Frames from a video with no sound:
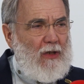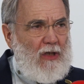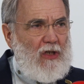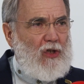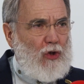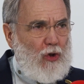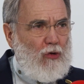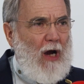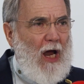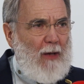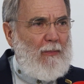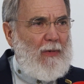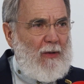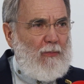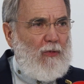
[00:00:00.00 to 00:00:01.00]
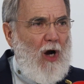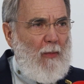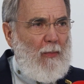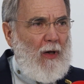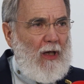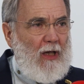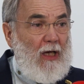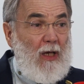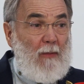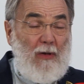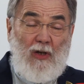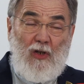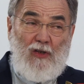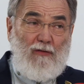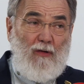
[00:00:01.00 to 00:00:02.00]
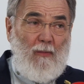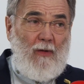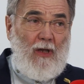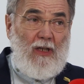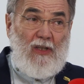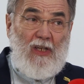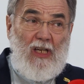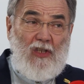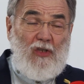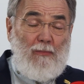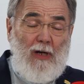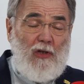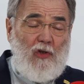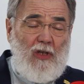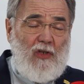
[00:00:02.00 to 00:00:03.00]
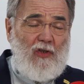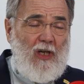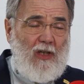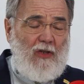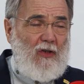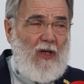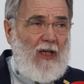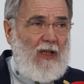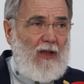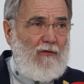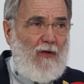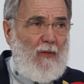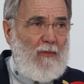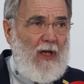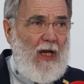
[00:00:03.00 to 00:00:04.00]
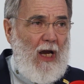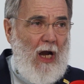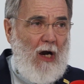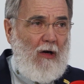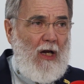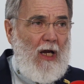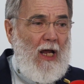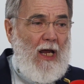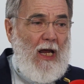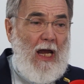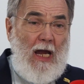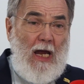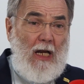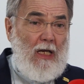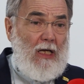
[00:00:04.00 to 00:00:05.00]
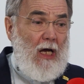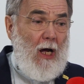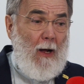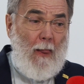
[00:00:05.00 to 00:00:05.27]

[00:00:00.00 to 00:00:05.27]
describe it properly, because it's much easier to take it from there. And